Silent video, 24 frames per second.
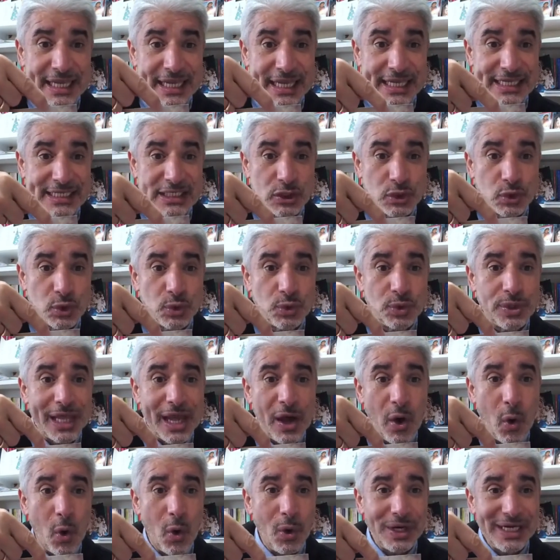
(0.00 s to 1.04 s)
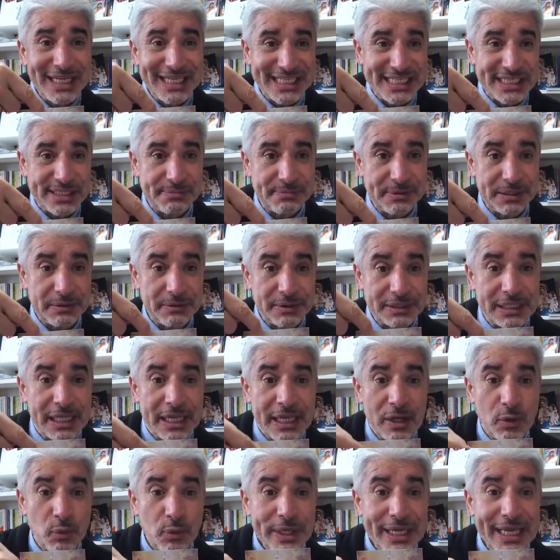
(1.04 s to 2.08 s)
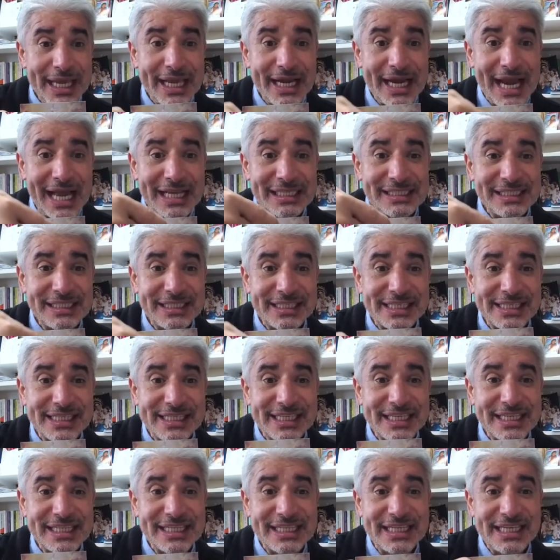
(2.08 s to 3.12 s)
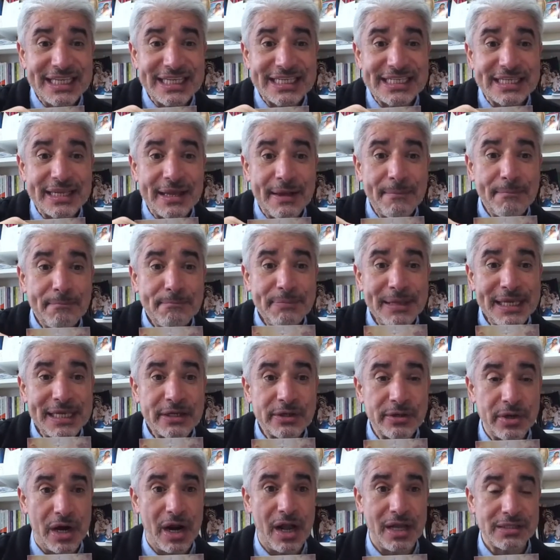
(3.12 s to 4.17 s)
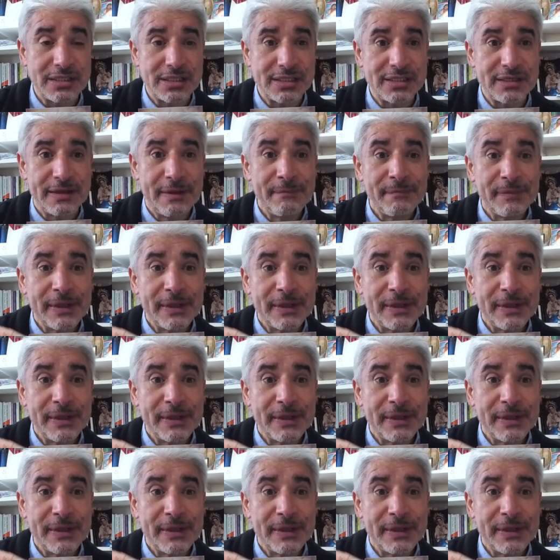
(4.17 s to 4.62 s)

It's through the Holy Spirit we can understand this big cross.